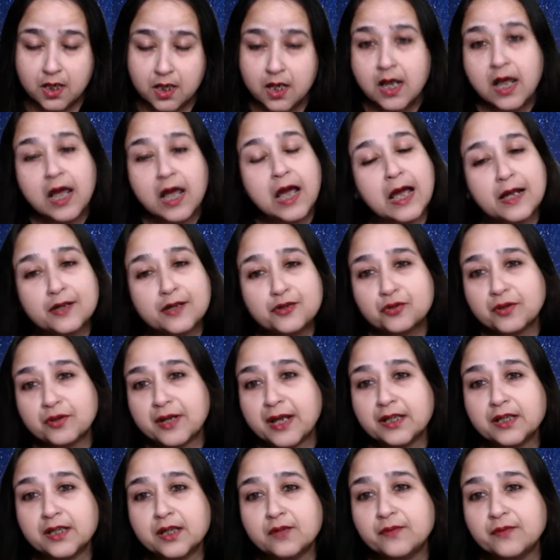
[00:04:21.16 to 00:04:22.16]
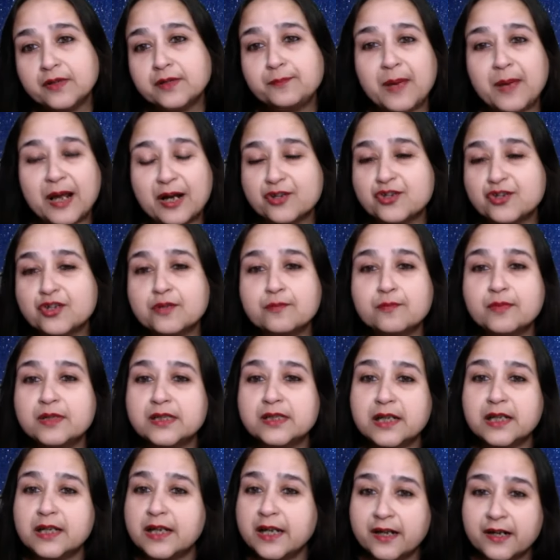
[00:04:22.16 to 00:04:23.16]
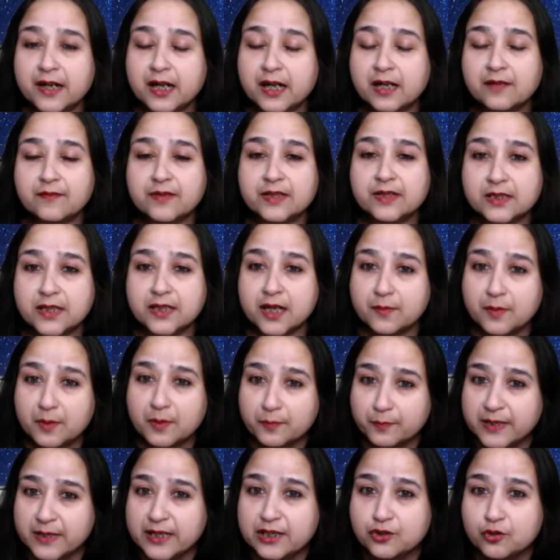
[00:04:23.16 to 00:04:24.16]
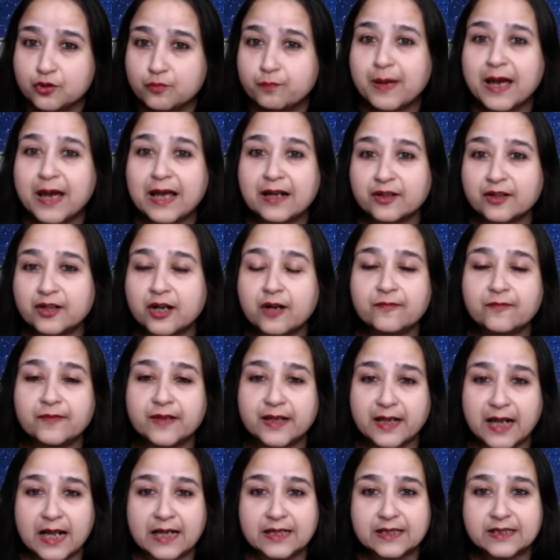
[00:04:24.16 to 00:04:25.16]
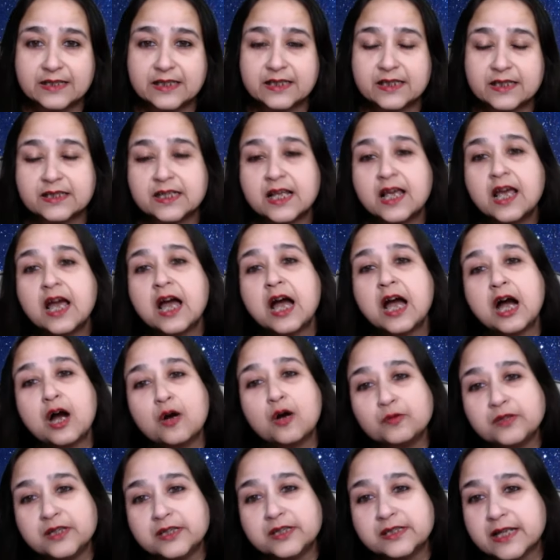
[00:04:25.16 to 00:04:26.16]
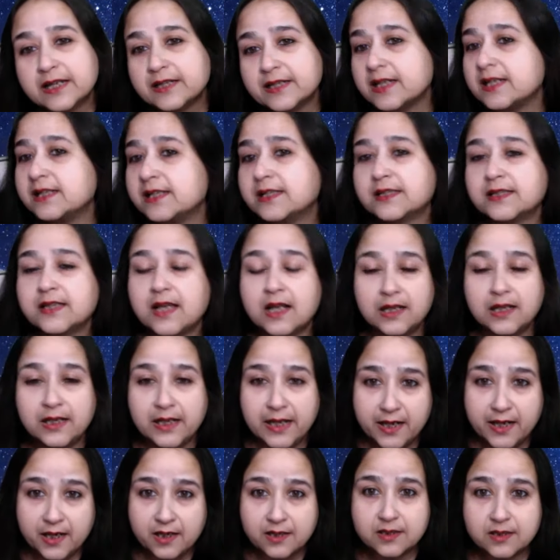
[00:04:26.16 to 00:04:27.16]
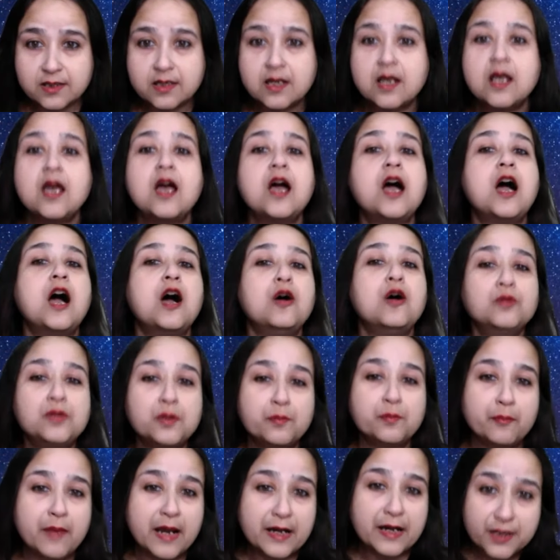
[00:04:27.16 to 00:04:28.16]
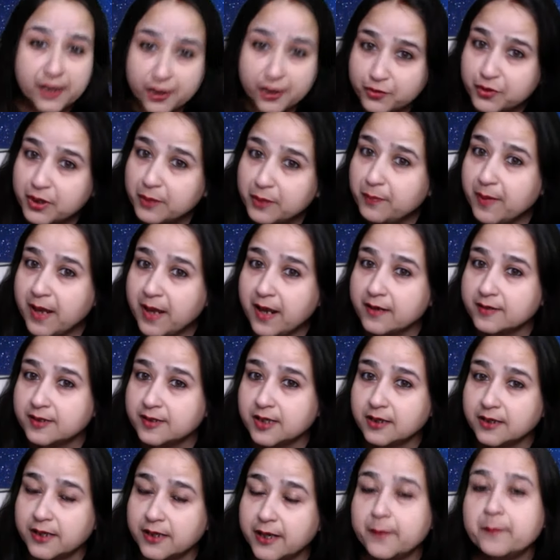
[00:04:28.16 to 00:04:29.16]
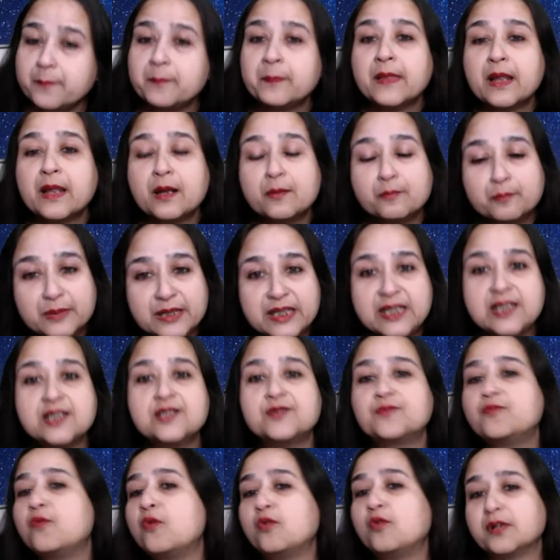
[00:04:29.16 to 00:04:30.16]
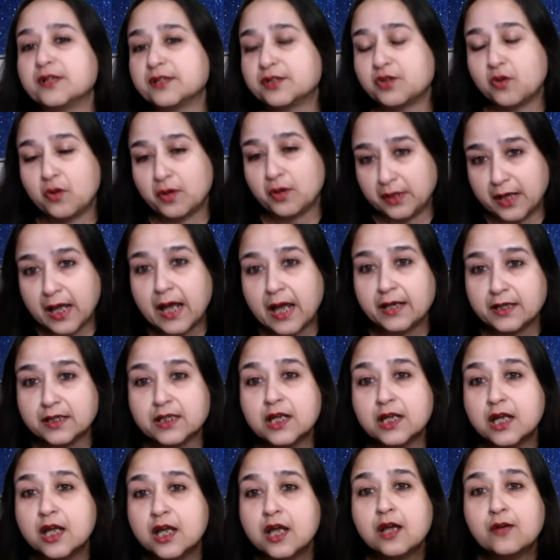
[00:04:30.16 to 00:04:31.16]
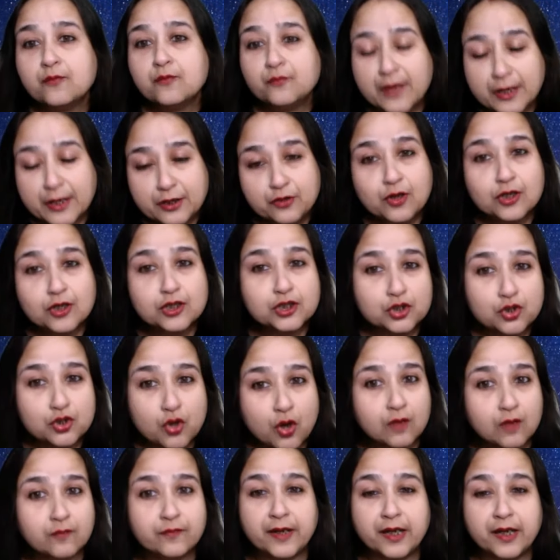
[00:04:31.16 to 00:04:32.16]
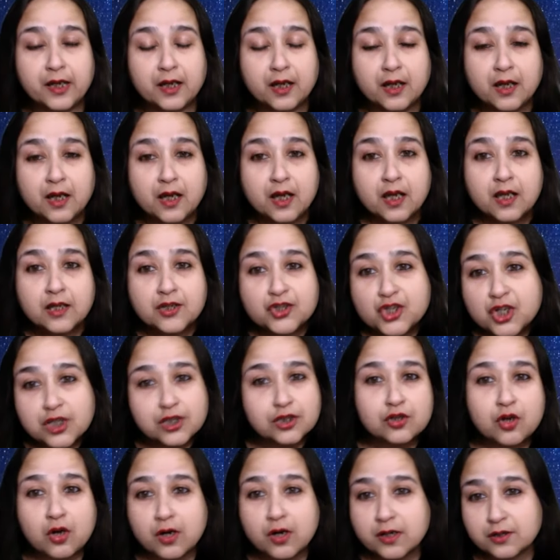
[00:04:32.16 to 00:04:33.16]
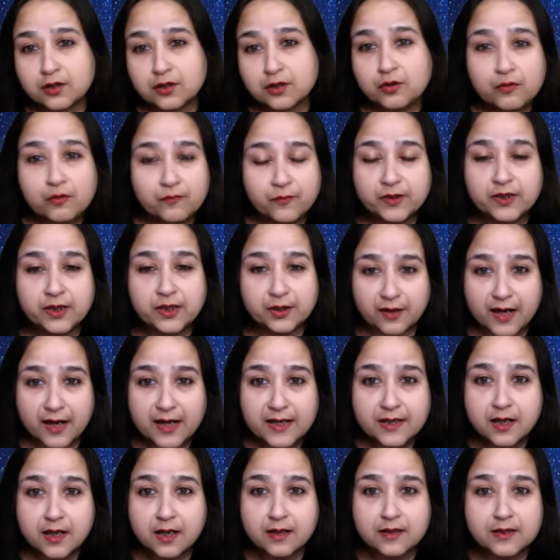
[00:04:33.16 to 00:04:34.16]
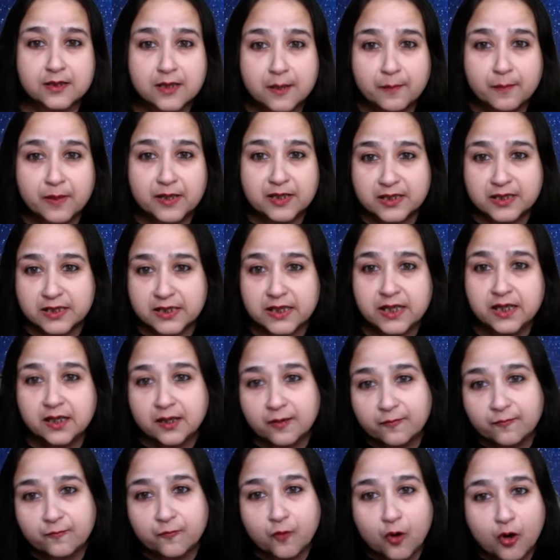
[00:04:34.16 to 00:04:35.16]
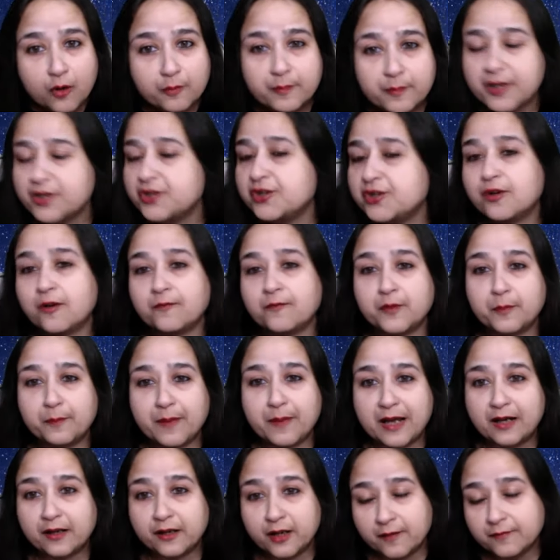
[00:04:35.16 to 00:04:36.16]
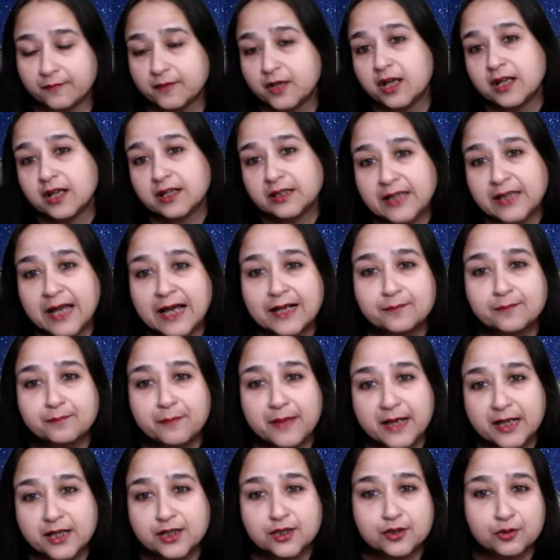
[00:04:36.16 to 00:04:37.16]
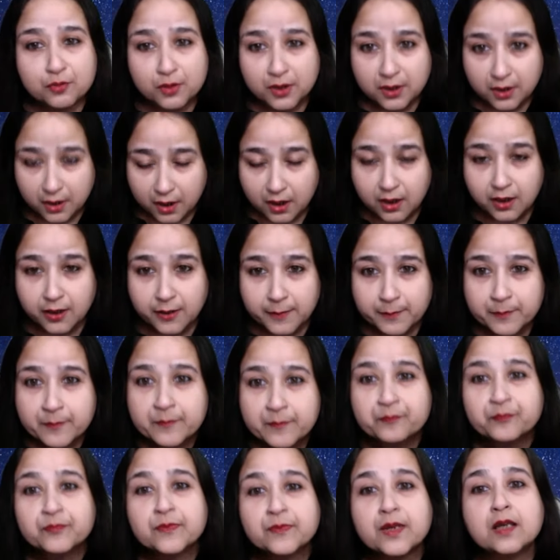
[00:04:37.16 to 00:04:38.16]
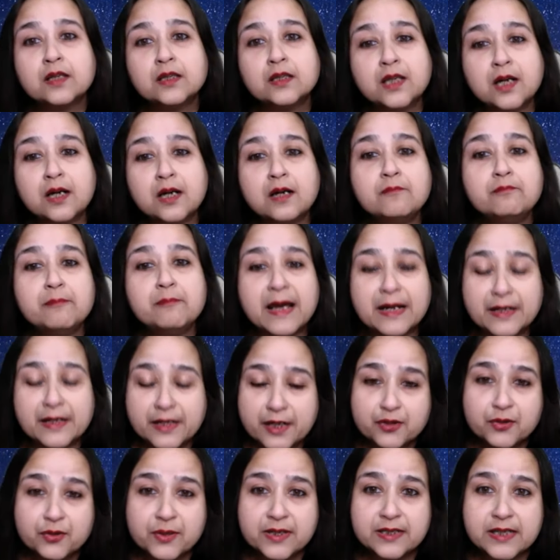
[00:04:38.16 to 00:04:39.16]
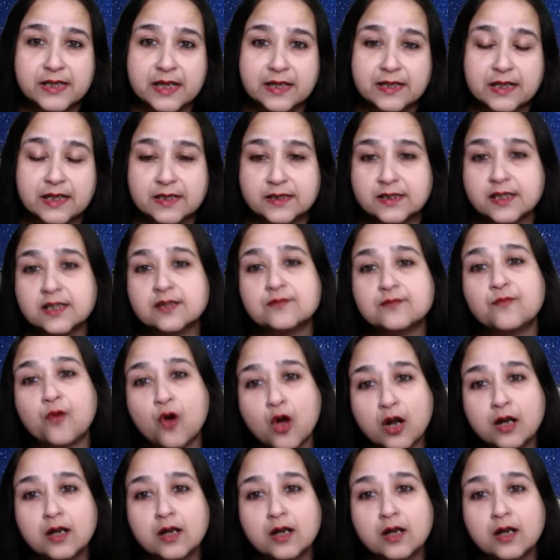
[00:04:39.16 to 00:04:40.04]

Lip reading: And together with parajumbles and irrelevant statement, please do paragraph analysis. How the sentences are linked, how the mandatory pairs are there, please focus on that when you're solving. Just not look for the right answer, but see the formation of the paragraph. That makes you learn the mandatory sentences for